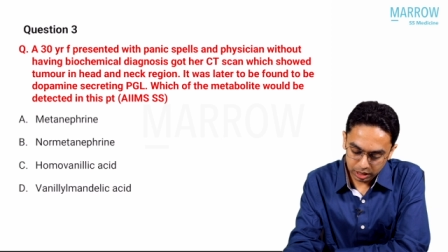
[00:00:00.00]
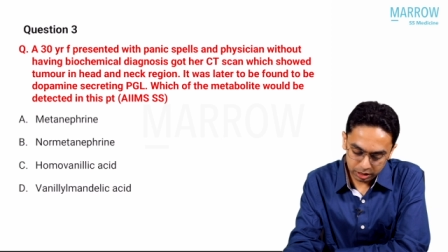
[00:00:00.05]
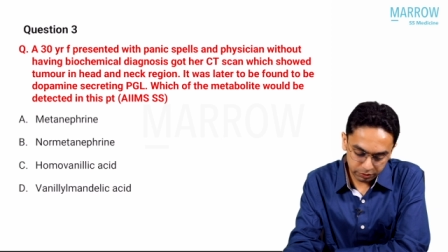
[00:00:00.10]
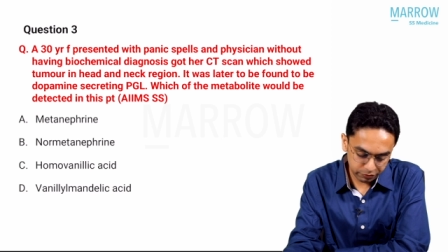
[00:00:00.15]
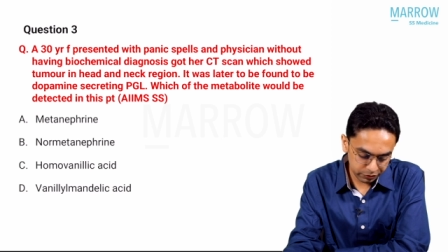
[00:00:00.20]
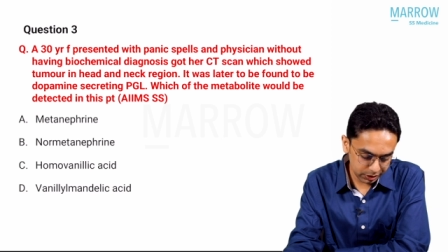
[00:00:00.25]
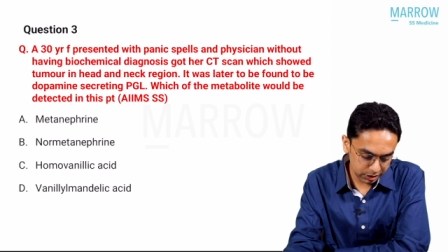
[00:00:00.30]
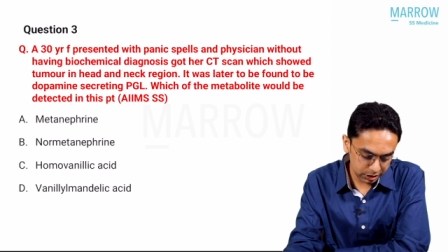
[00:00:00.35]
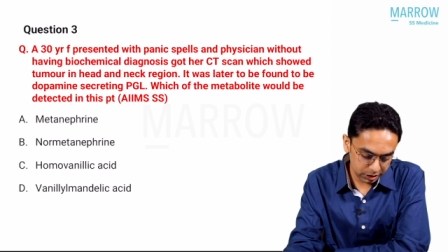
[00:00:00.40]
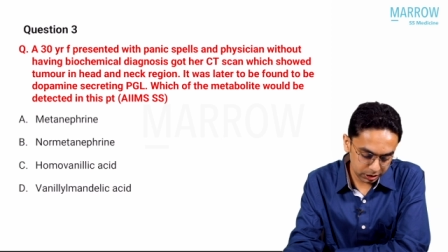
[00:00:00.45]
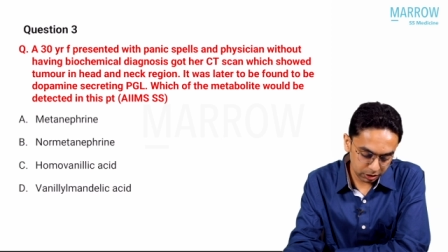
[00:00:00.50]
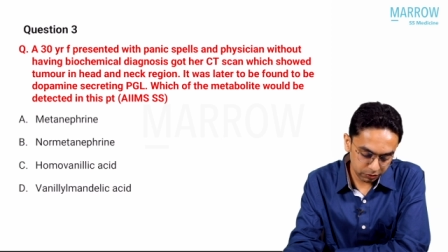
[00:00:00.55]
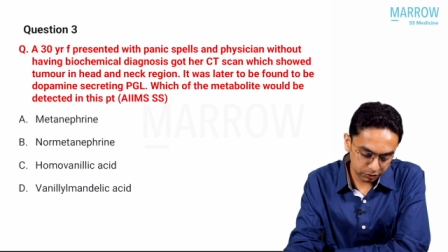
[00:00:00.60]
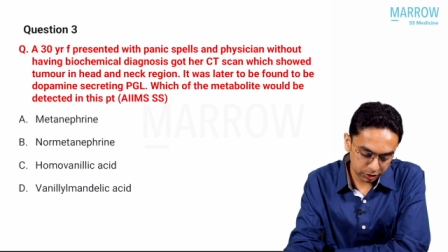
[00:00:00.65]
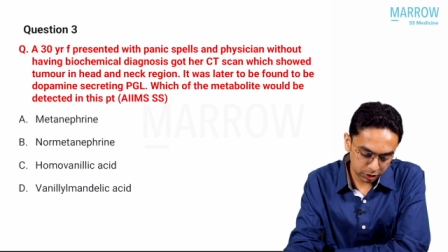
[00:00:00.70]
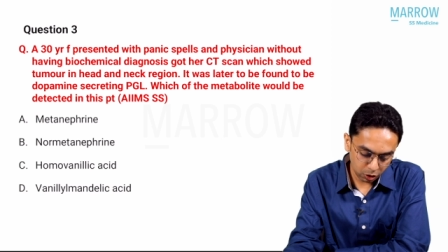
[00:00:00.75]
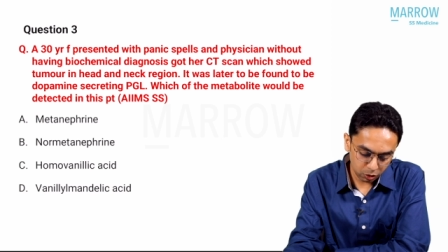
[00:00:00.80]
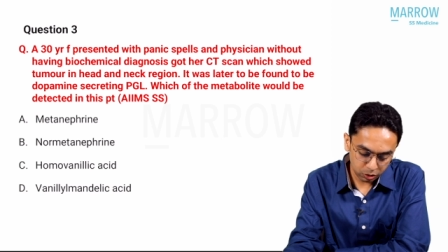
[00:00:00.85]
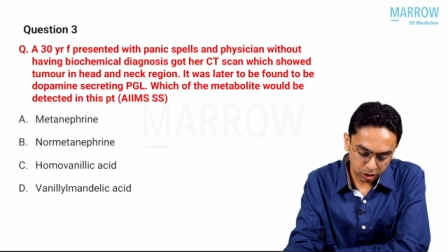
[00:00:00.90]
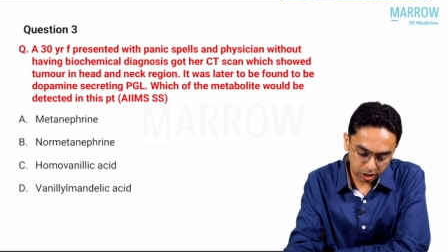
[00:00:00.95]
and physician
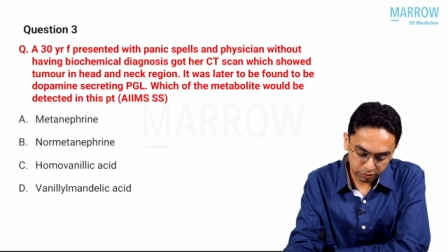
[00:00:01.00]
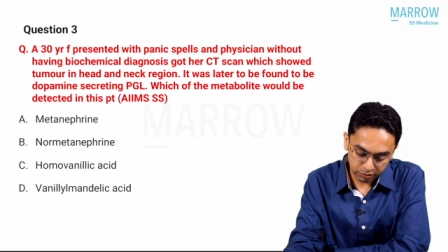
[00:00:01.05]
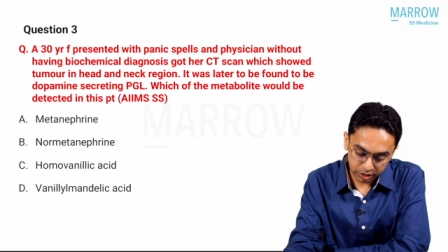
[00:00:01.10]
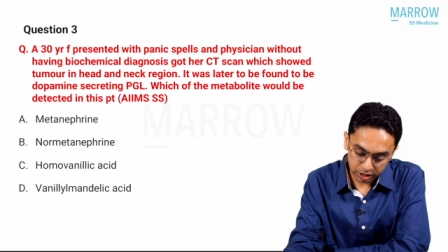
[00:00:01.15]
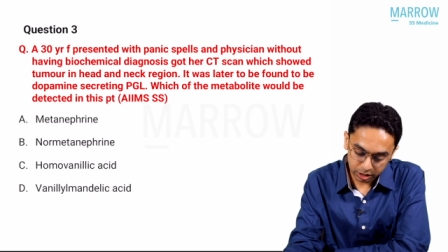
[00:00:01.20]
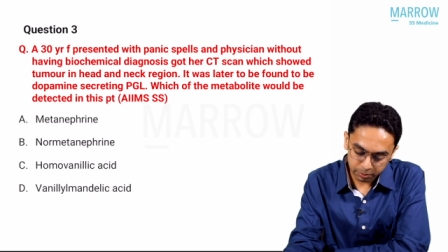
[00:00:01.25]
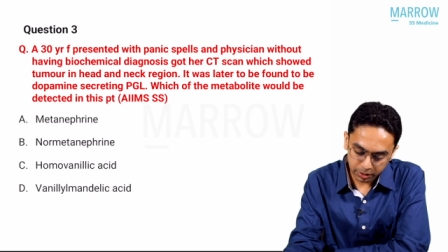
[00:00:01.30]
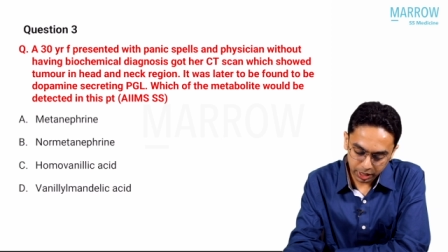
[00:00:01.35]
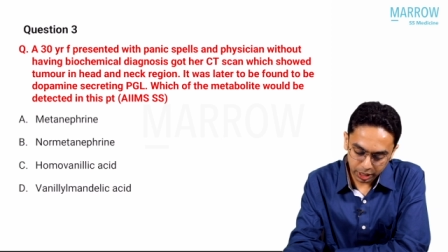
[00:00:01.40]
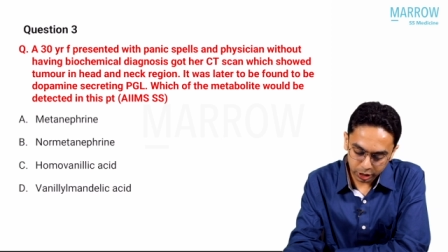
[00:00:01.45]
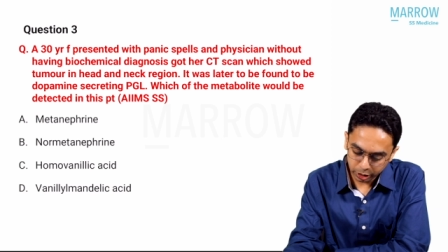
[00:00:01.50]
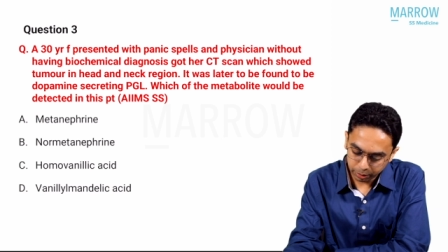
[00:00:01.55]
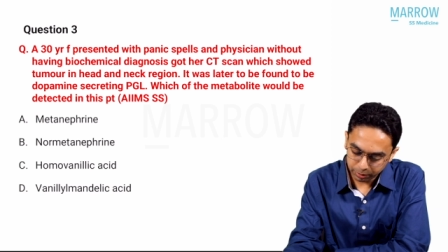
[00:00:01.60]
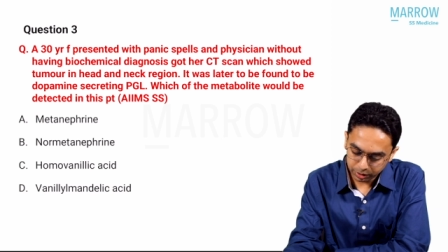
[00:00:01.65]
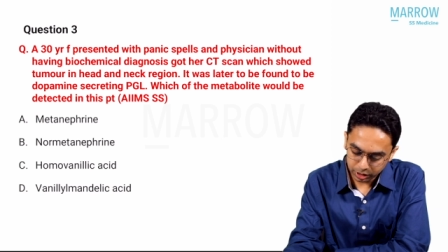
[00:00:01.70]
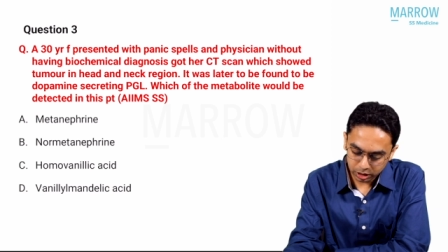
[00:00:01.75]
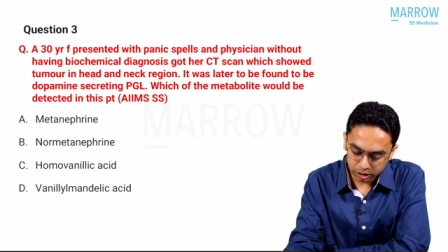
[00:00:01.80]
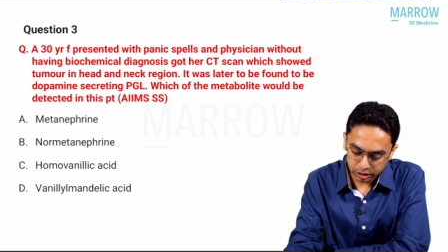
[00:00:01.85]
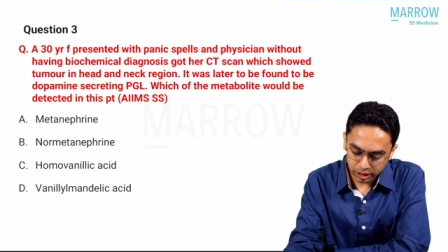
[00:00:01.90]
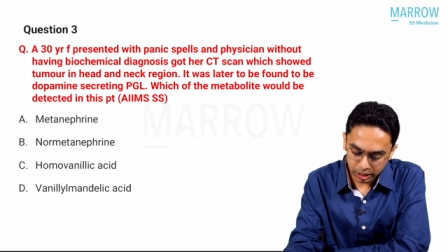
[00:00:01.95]
without having a
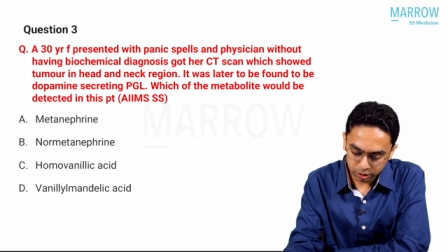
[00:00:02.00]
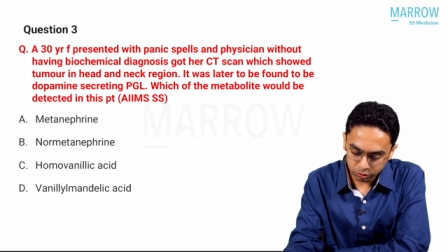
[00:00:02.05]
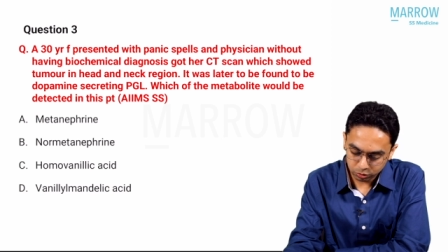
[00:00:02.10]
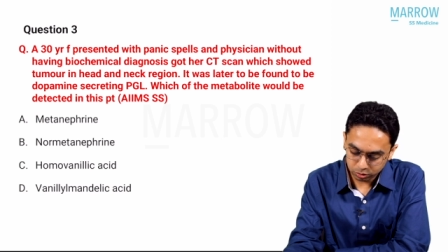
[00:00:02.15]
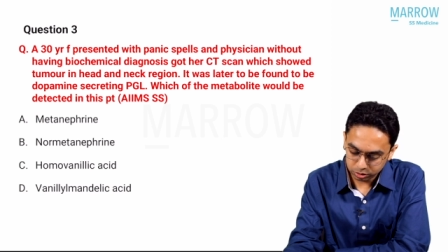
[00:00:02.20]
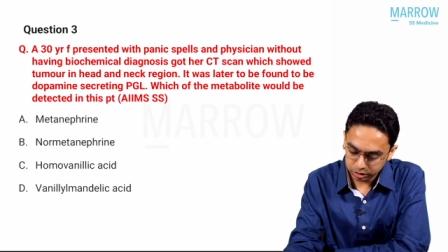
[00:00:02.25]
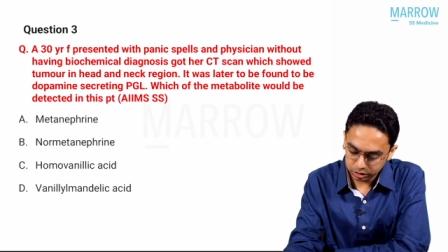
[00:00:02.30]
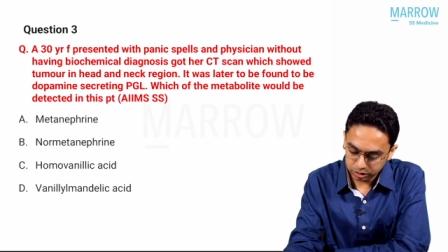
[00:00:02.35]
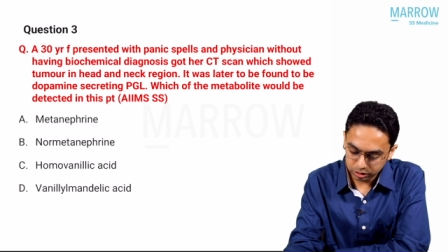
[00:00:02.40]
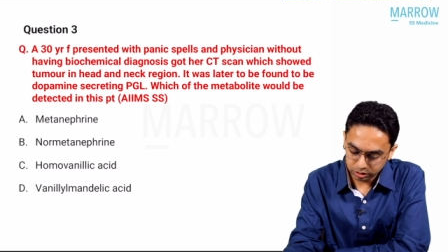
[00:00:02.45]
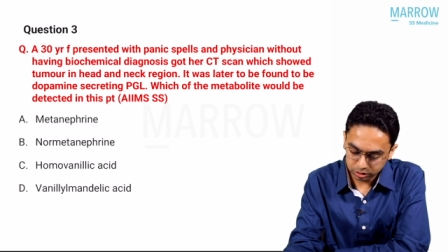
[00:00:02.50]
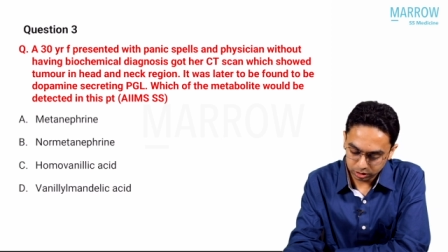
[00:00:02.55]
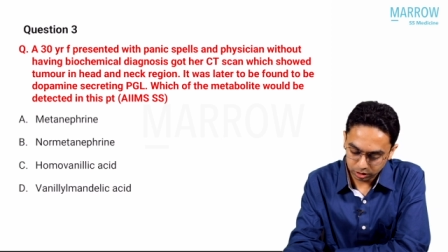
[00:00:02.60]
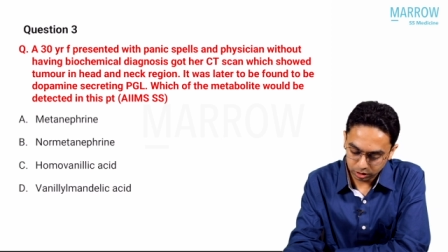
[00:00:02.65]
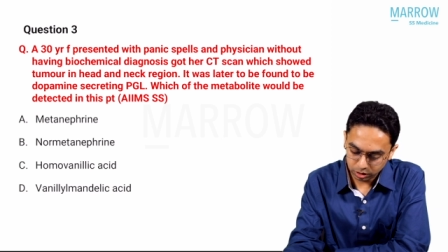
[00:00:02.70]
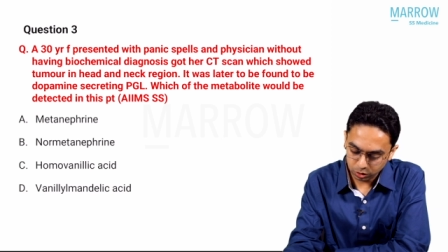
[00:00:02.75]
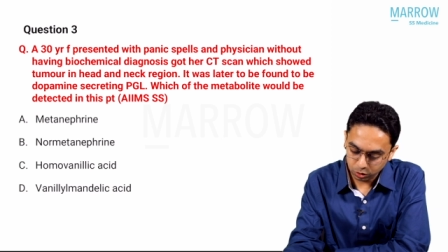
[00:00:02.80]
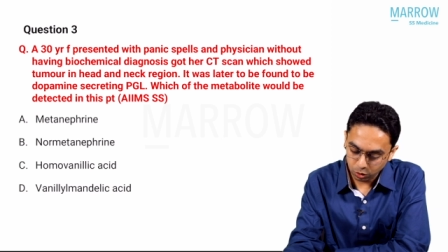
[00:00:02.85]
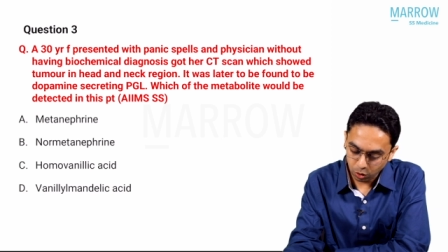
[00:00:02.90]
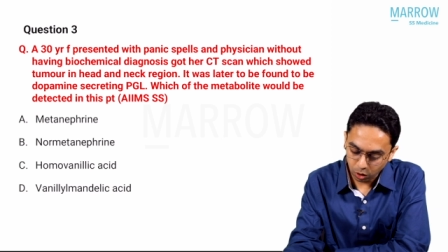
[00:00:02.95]
biochemical diagnosis
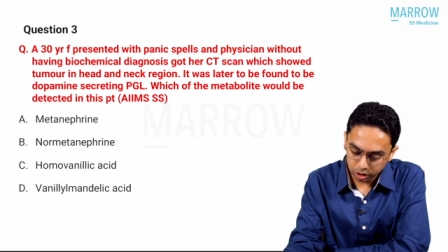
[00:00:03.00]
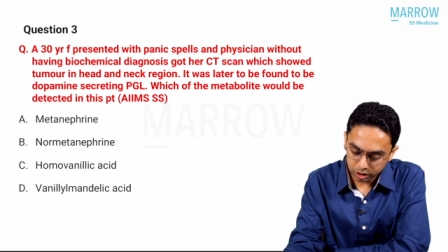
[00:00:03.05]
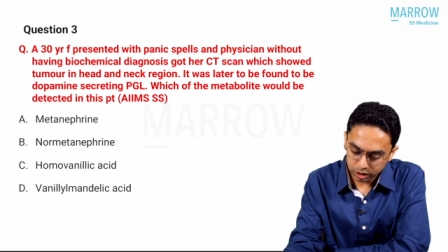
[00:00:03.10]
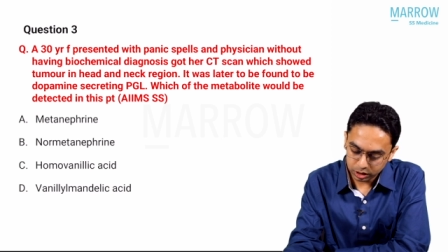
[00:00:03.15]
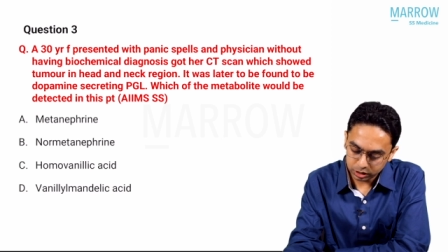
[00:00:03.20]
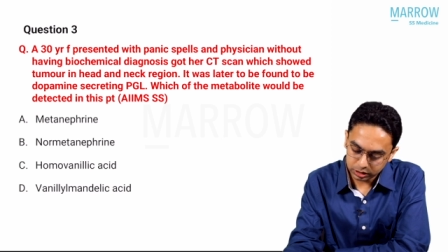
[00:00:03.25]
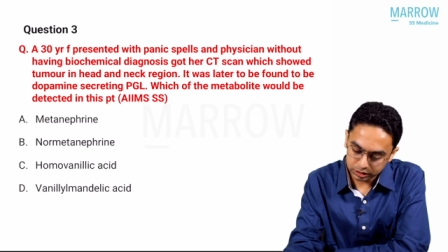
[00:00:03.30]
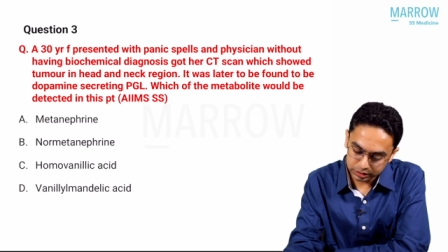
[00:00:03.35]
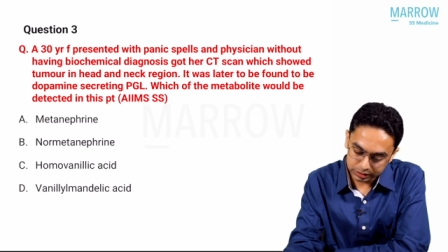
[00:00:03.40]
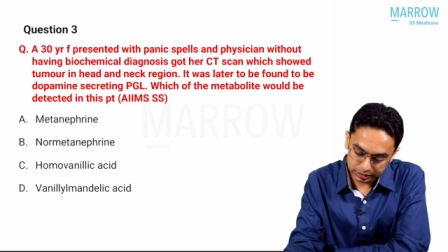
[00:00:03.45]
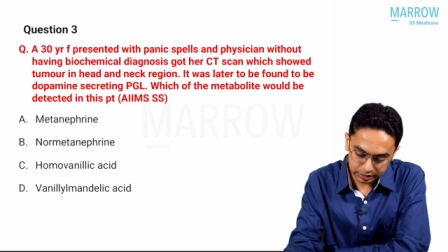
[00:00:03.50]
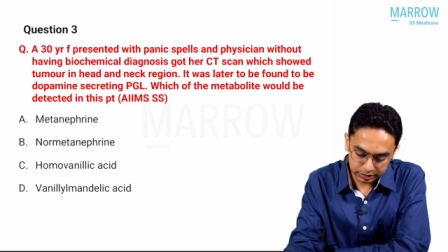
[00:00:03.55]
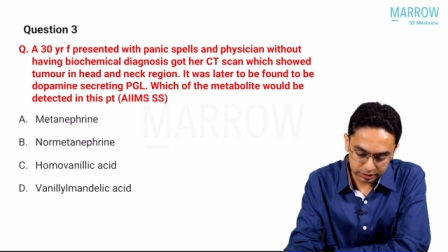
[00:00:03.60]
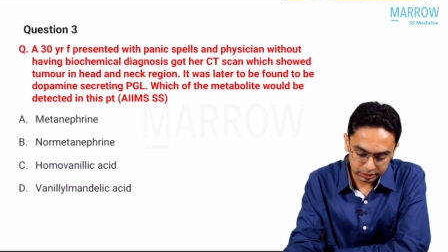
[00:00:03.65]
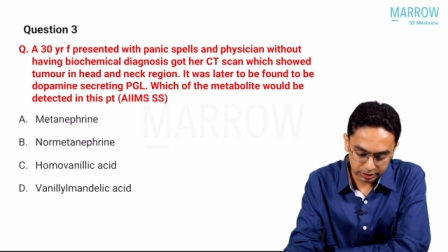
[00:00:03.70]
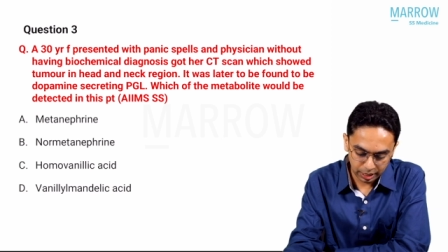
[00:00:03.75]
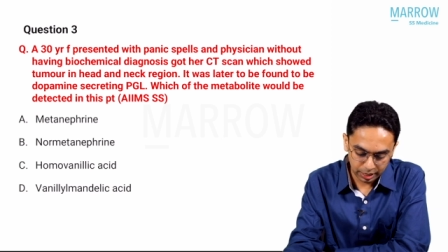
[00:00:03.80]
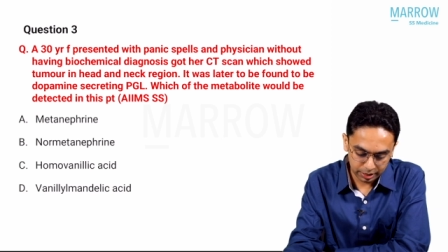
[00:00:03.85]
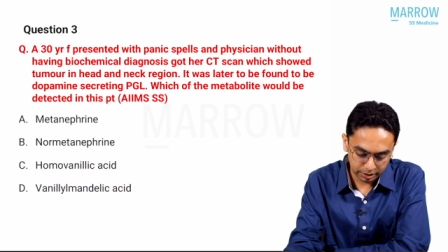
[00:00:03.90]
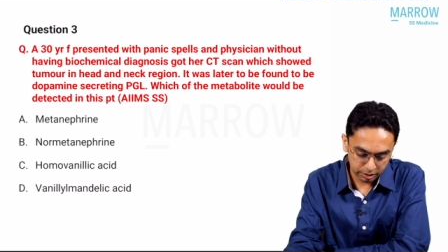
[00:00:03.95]
got her CT
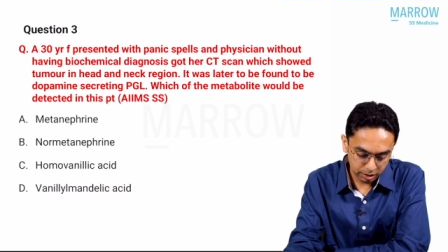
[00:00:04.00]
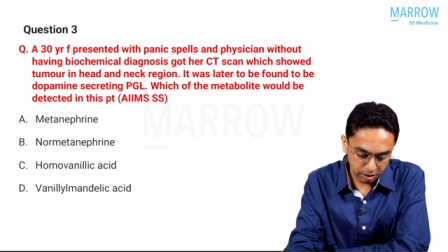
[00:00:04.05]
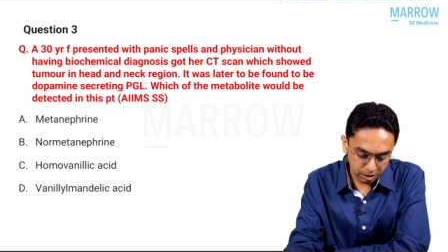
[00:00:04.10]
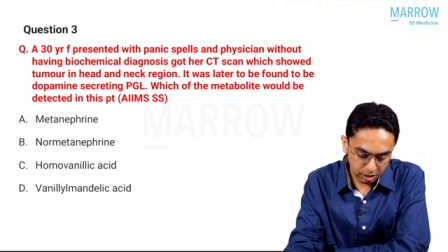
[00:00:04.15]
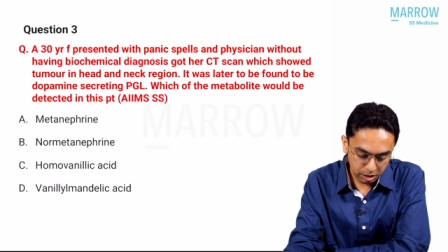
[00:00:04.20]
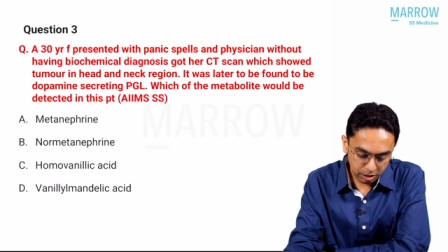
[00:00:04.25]
scan,